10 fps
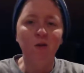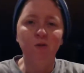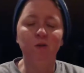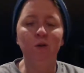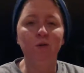
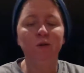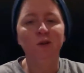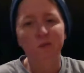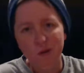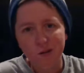So the
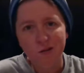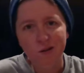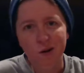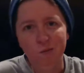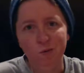semester has
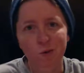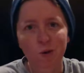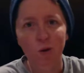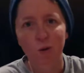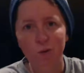come to a
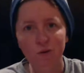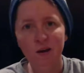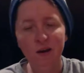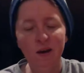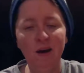close,
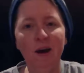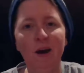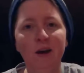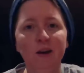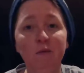
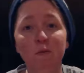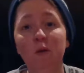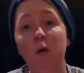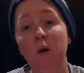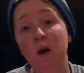and even
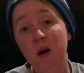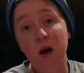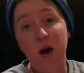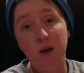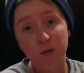though
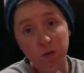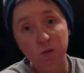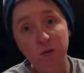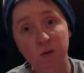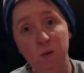I do
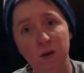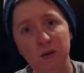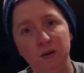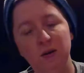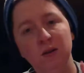still want
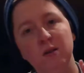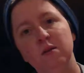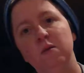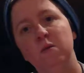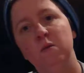to
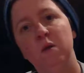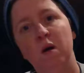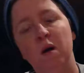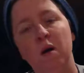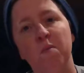continue
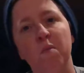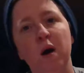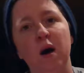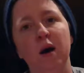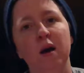
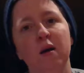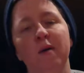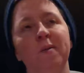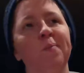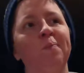my
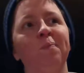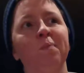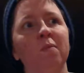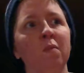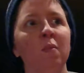
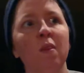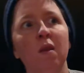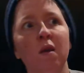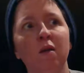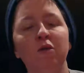
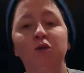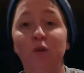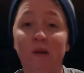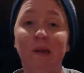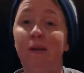
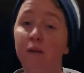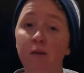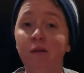journaling